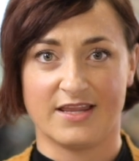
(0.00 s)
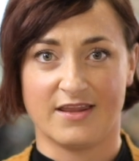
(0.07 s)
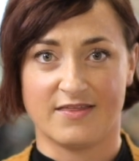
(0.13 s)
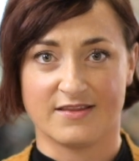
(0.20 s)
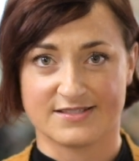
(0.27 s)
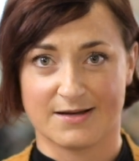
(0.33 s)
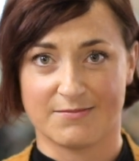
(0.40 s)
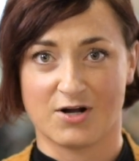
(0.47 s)
and then
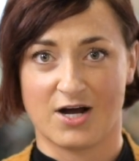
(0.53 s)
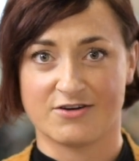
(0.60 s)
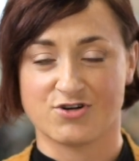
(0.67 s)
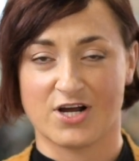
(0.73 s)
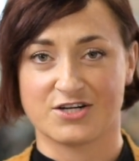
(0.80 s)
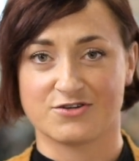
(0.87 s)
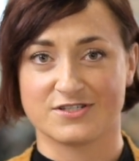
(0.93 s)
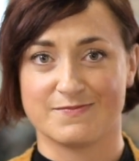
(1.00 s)
the
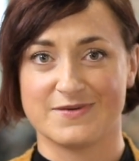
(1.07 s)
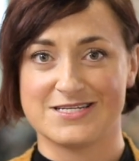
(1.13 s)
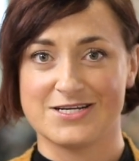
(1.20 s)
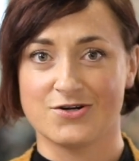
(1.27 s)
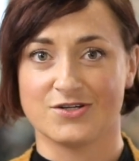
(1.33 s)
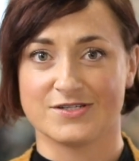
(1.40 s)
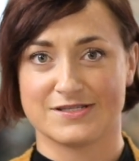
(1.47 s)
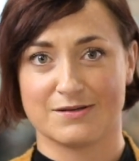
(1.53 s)
subcontractor's
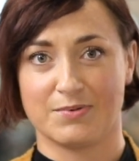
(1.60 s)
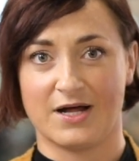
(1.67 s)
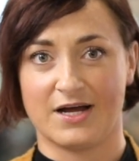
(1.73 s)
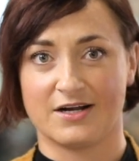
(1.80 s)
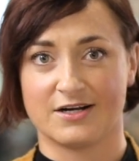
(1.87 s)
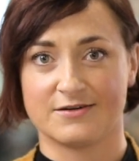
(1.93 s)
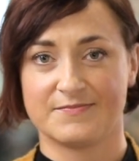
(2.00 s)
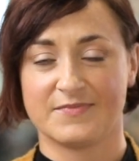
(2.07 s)
material
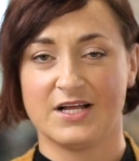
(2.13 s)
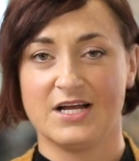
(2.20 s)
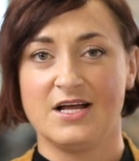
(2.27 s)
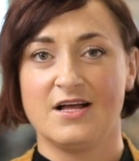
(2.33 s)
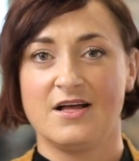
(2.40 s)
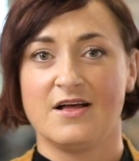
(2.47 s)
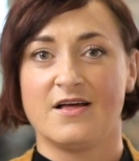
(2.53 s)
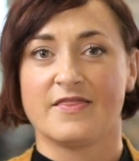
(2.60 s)
supplier,
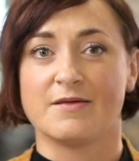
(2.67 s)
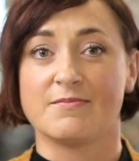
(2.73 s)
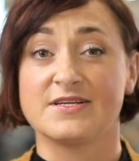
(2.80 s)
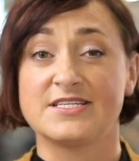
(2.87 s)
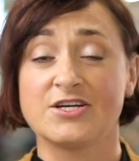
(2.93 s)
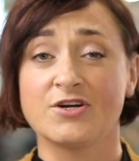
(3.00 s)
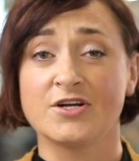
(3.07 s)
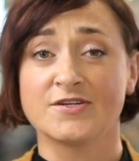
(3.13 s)
the
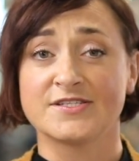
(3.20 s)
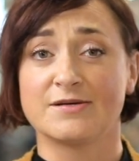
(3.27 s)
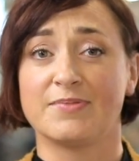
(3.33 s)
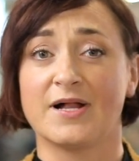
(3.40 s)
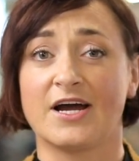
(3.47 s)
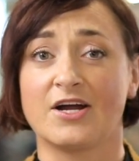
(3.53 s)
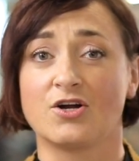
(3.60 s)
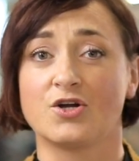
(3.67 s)
material
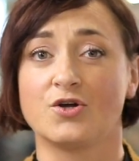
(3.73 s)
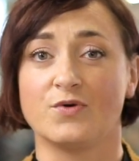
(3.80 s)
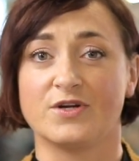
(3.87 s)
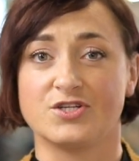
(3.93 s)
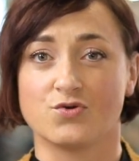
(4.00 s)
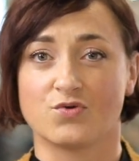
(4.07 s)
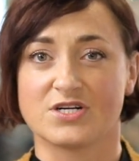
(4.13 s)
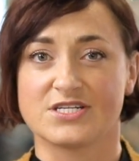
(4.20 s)
supplier who
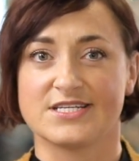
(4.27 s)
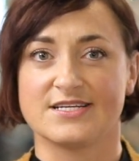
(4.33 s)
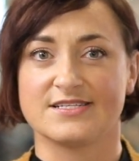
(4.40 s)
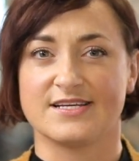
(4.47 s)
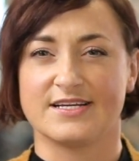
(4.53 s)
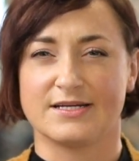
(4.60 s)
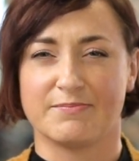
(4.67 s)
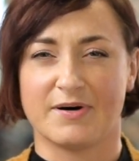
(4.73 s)

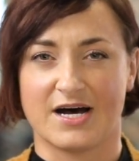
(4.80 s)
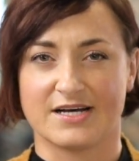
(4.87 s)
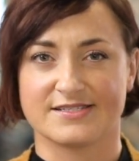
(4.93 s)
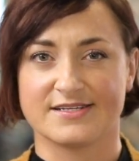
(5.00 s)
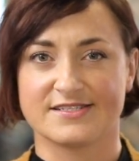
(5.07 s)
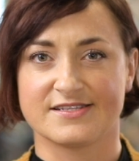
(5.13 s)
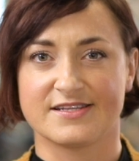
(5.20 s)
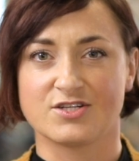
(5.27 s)
endorses and
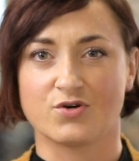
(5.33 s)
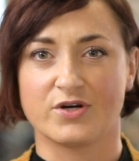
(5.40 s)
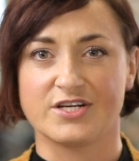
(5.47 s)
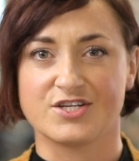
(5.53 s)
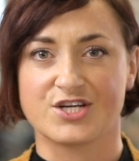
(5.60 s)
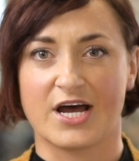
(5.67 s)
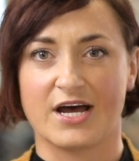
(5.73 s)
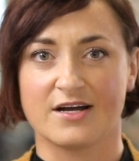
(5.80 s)
deposits the
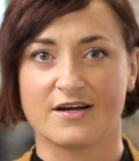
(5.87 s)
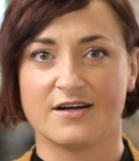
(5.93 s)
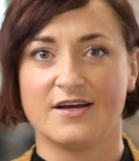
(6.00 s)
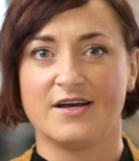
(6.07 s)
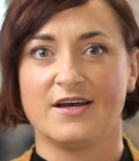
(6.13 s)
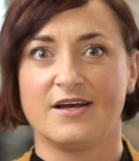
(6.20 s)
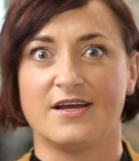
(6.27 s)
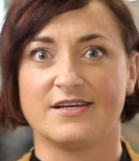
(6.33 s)
joint check
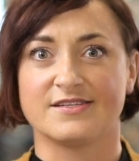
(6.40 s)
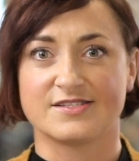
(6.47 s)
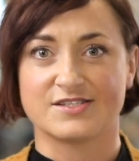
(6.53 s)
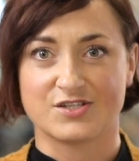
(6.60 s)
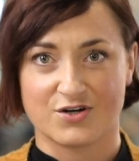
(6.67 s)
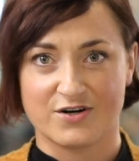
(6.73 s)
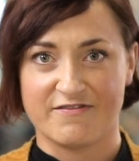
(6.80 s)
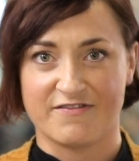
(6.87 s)
is
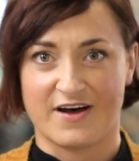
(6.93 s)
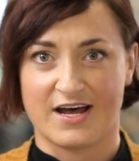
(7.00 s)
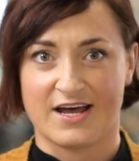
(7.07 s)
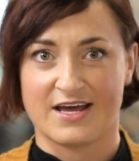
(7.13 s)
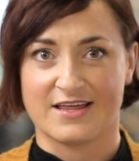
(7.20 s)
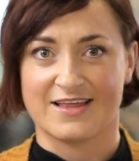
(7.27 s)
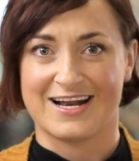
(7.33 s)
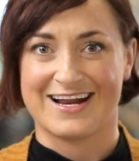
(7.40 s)

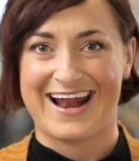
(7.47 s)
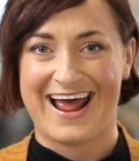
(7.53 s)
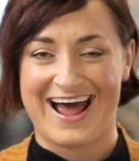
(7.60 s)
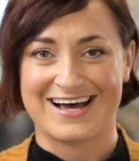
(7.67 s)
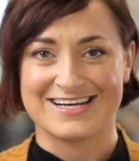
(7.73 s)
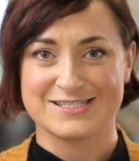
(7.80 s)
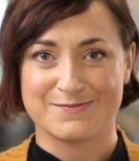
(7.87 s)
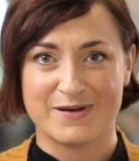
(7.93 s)
certifying that it
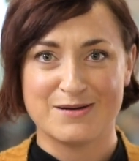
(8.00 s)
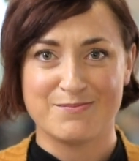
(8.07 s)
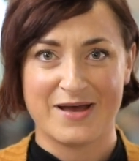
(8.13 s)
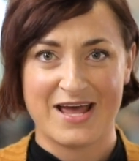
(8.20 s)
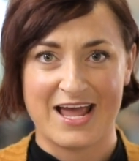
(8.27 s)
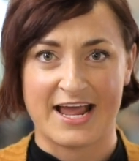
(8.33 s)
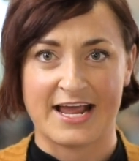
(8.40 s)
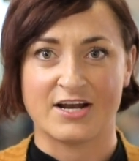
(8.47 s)
has been
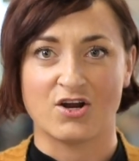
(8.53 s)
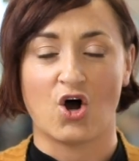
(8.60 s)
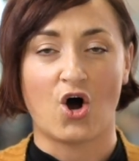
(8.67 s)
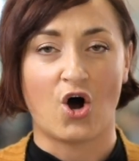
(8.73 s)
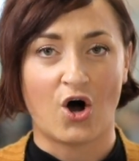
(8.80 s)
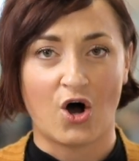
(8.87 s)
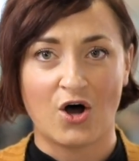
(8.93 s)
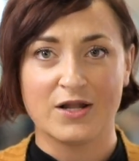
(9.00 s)
paid
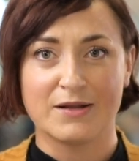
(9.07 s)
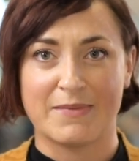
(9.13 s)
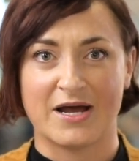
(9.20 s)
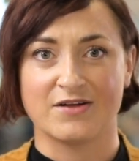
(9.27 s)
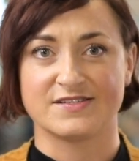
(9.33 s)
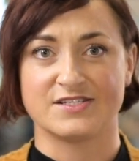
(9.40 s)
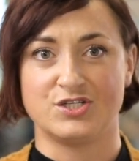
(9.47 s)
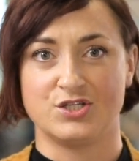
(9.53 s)
all
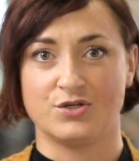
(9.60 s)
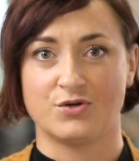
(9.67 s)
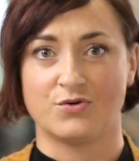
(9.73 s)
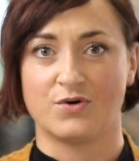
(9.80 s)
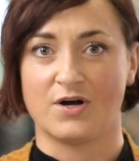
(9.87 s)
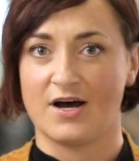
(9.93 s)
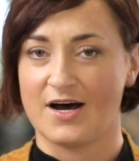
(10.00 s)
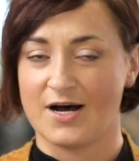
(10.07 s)
amounts
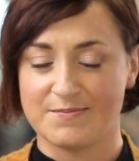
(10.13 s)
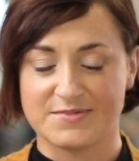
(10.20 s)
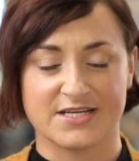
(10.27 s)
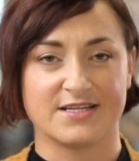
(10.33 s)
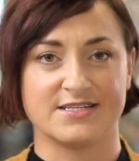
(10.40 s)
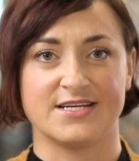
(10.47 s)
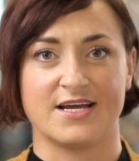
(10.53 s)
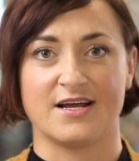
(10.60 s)
due up to
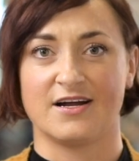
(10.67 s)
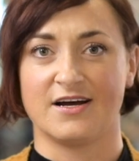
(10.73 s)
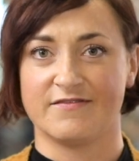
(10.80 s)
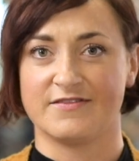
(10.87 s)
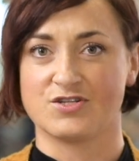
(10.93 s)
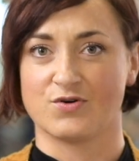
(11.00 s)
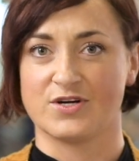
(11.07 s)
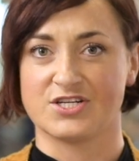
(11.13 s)
the date
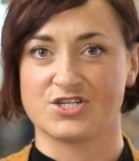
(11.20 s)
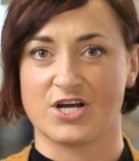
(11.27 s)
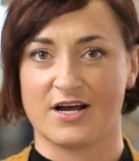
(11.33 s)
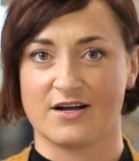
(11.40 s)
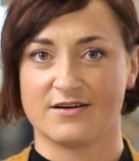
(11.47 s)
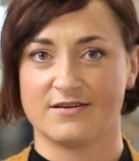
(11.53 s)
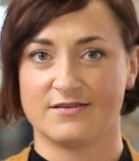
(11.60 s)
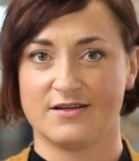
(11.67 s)
of the joint
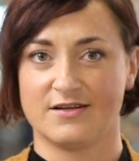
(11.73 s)
check.